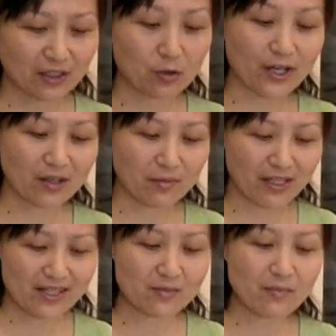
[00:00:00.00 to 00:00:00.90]
the 20
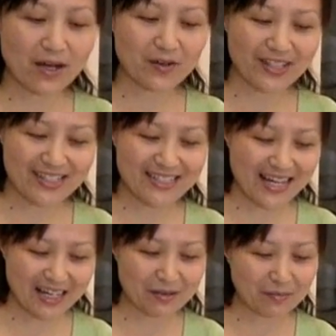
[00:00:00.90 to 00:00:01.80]
minutes marinating
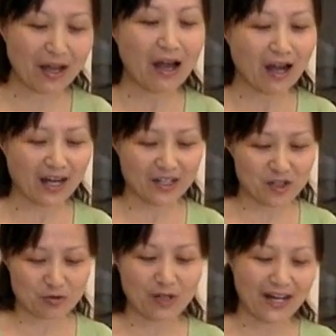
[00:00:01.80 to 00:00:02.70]
time, I
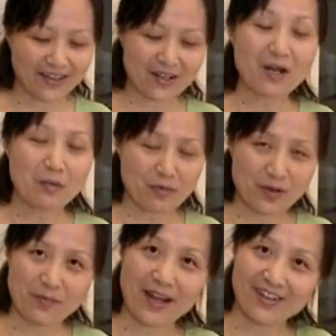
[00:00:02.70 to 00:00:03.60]
do other
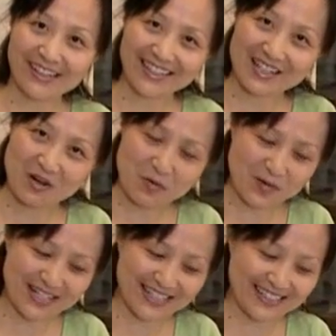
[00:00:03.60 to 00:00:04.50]
preparing
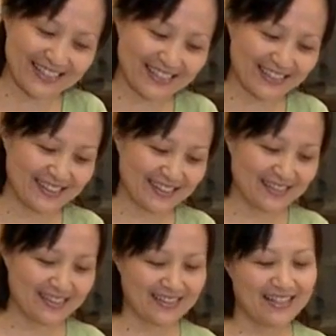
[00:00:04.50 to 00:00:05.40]
work.
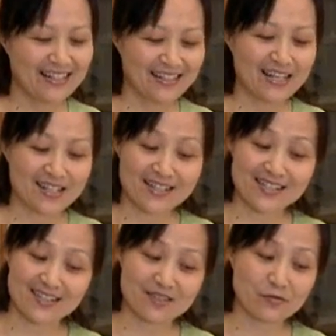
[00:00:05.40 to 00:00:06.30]
Let it
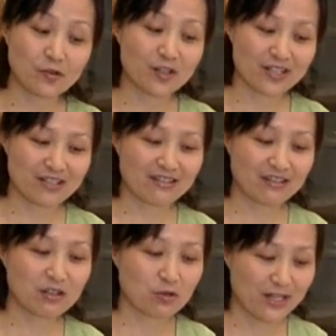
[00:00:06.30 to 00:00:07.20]
sit for
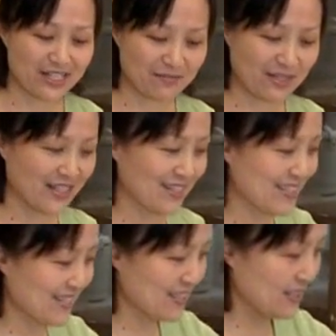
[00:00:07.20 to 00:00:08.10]
20
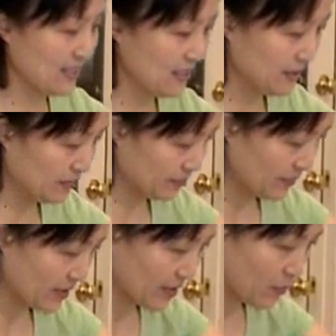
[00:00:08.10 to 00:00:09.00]
minutes.
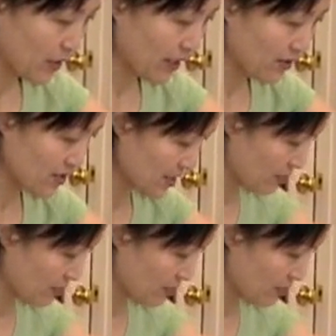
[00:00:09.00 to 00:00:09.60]
Okay, what else